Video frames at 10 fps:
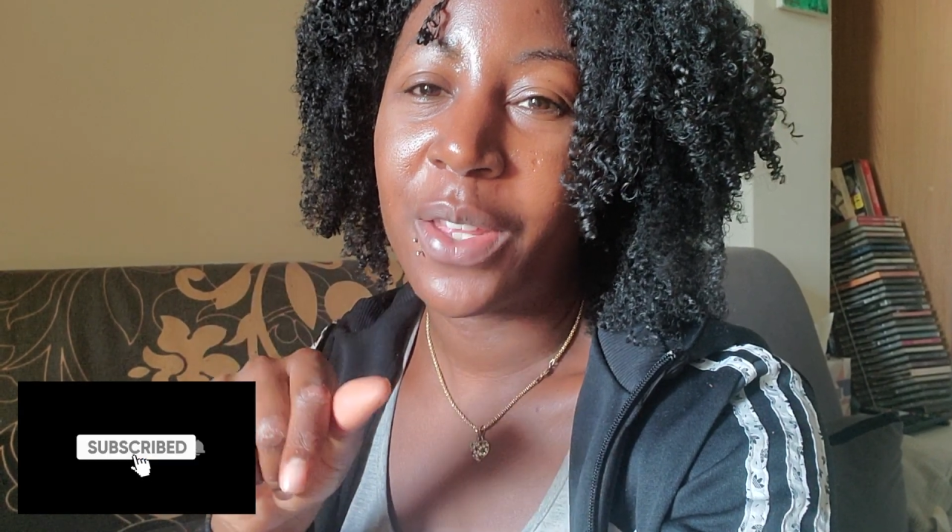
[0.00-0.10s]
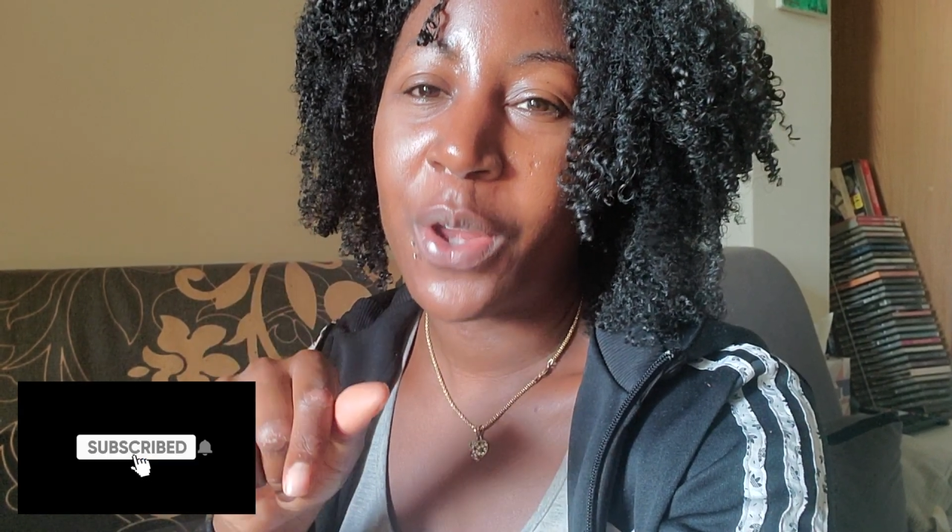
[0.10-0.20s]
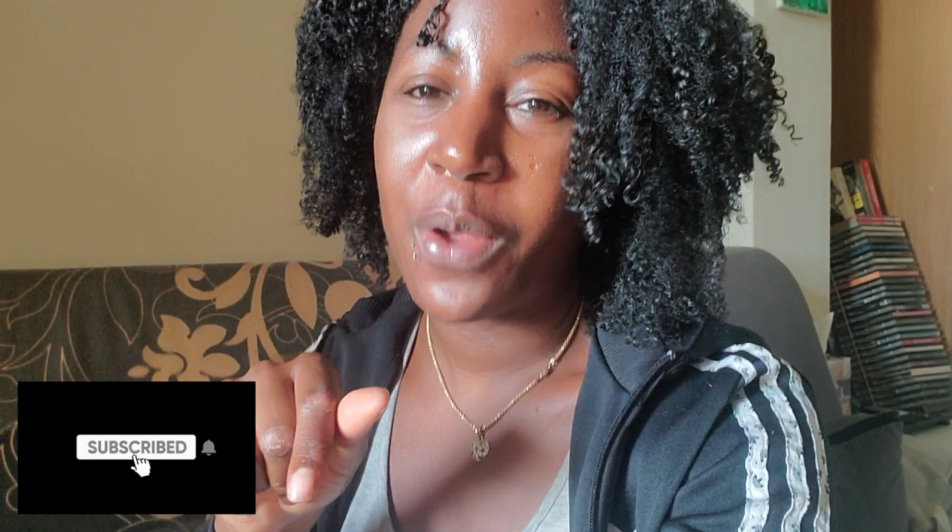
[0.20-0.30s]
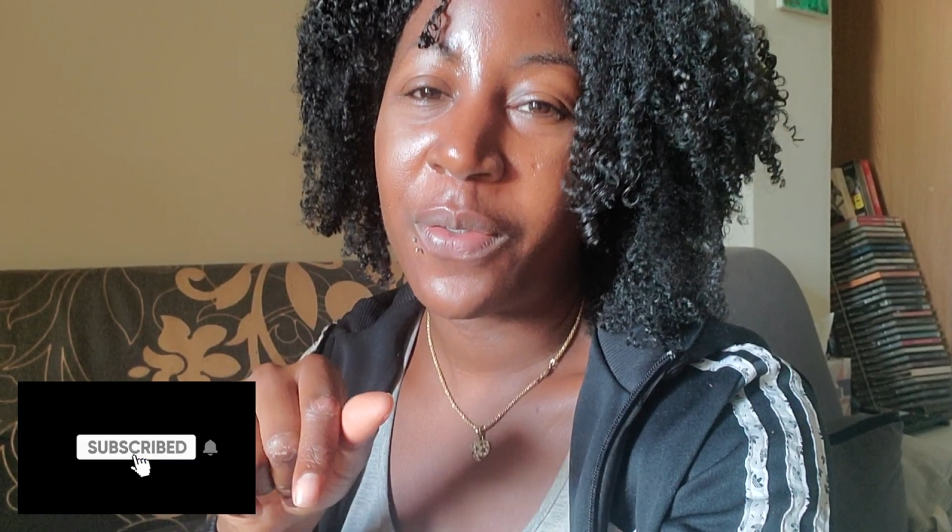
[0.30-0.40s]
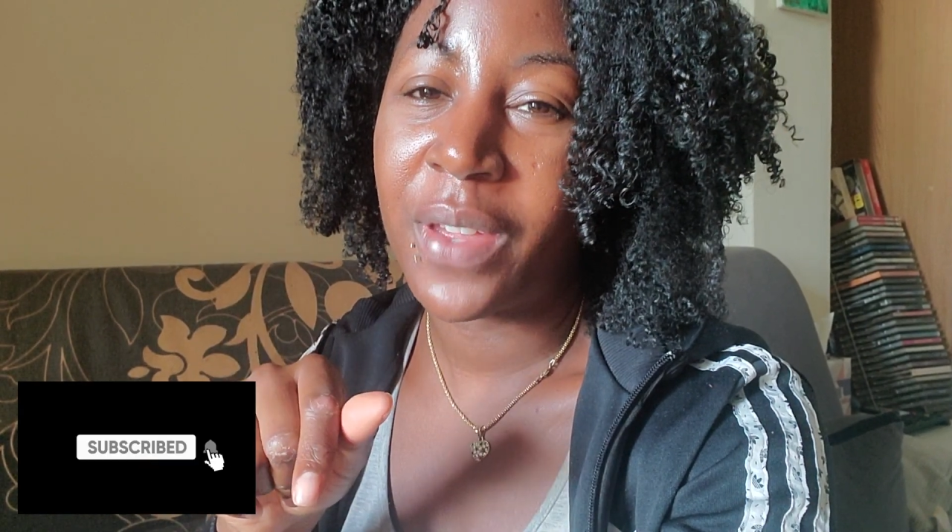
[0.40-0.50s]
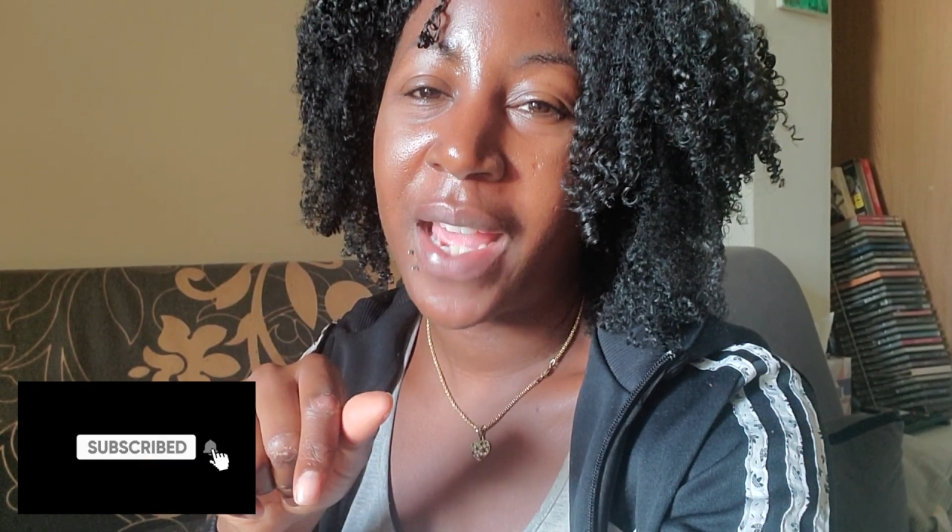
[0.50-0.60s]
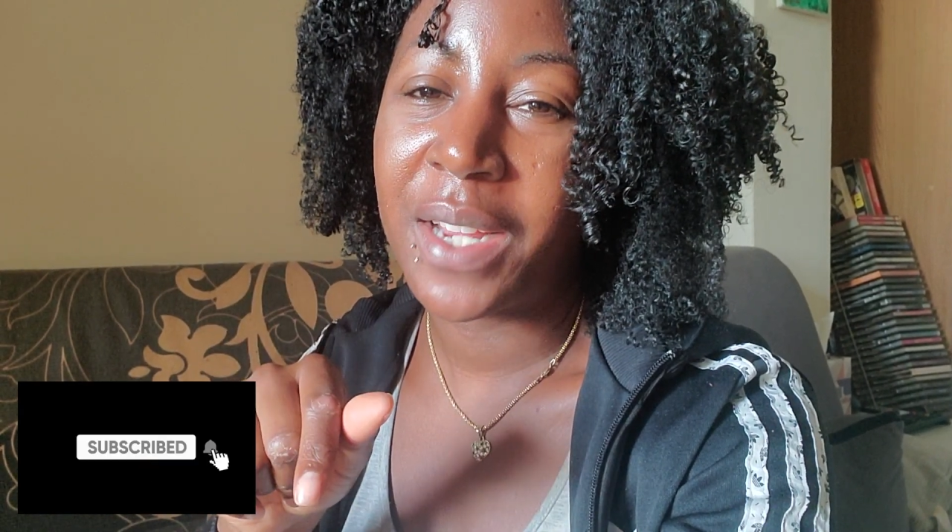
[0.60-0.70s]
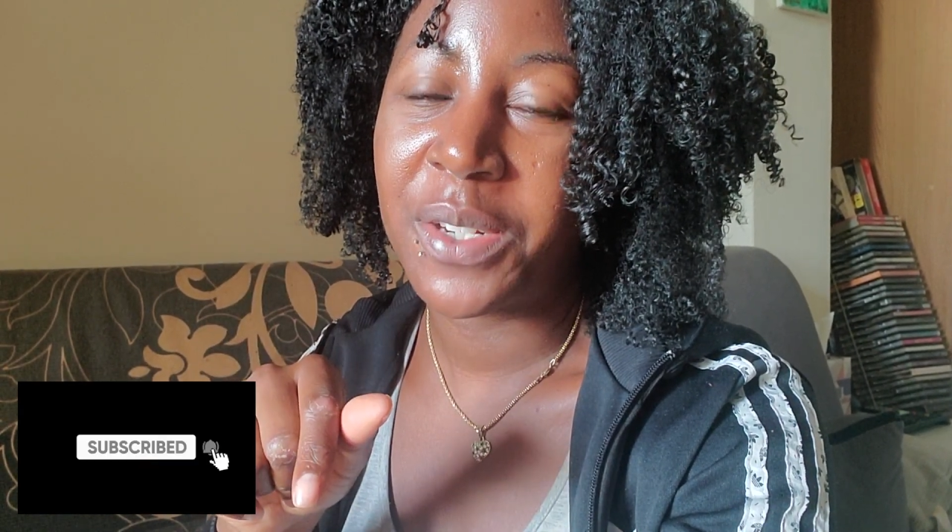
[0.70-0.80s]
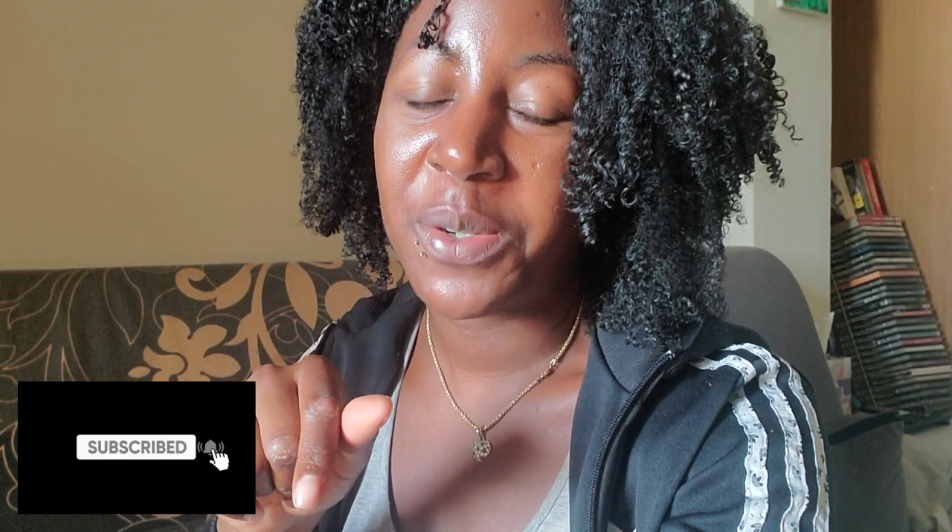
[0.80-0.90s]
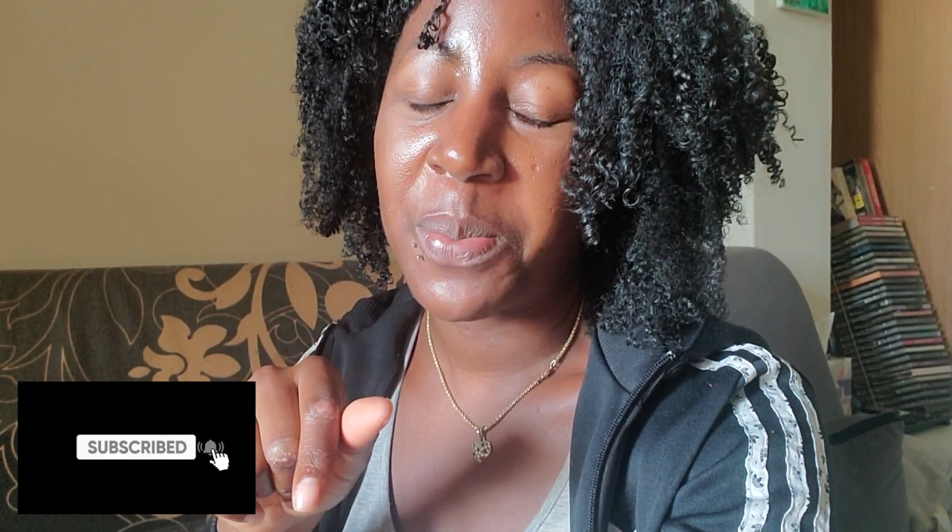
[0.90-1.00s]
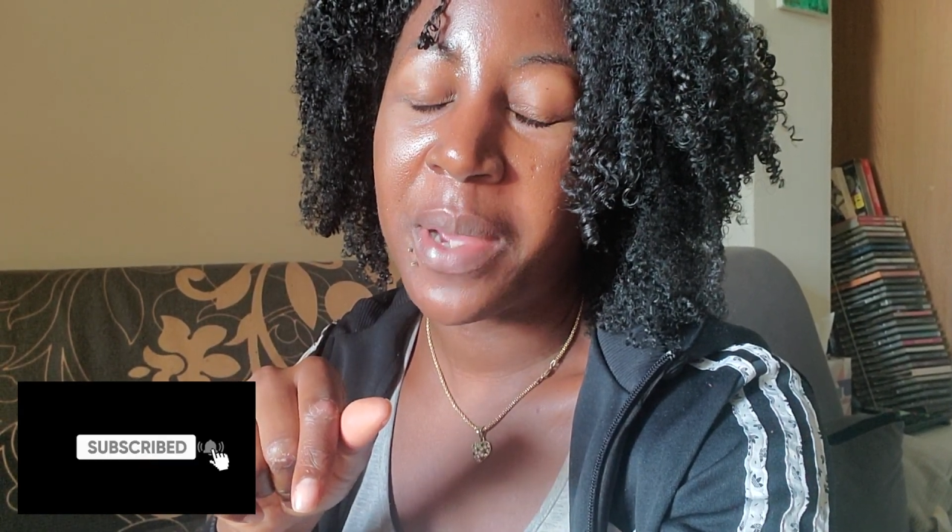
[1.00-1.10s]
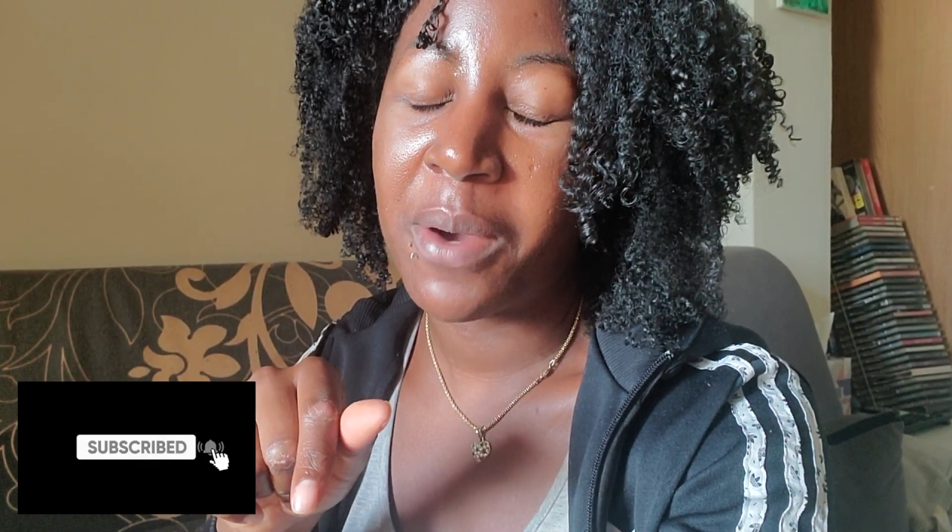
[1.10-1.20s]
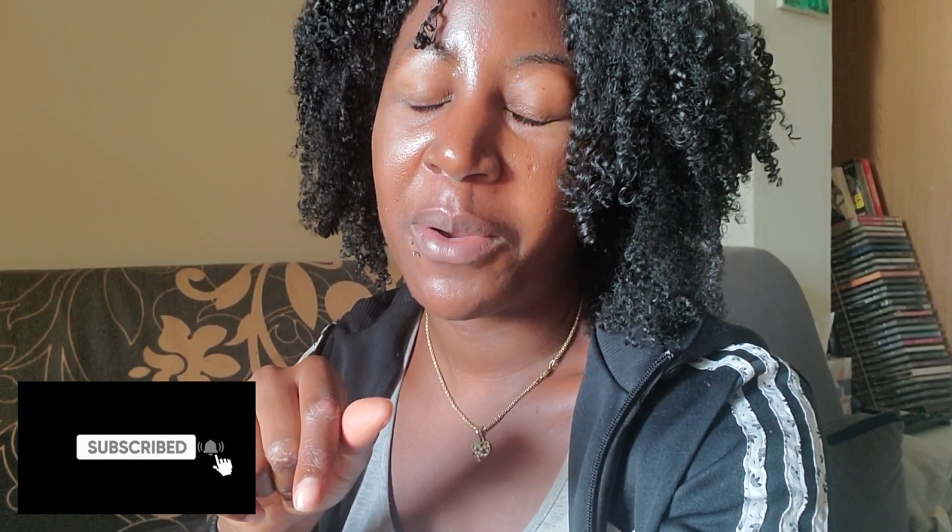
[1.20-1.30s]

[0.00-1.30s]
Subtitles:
the notification bell